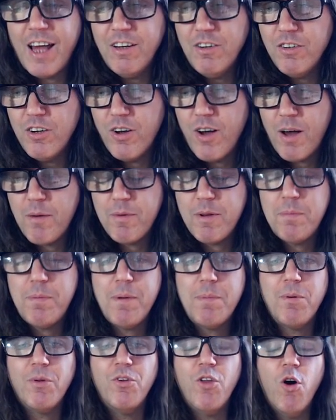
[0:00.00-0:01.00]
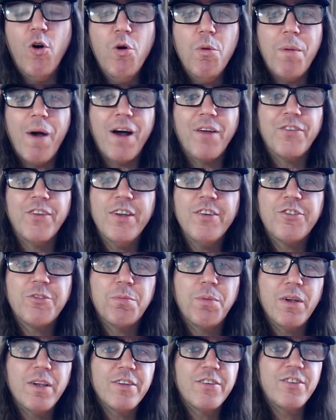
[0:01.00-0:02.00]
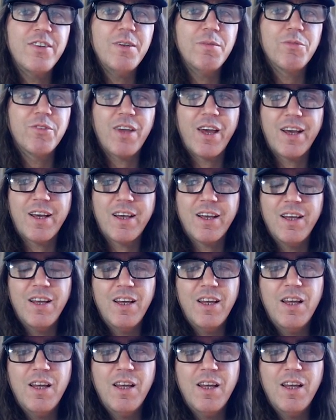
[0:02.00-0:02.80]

don't know how many people know about this, but it seems like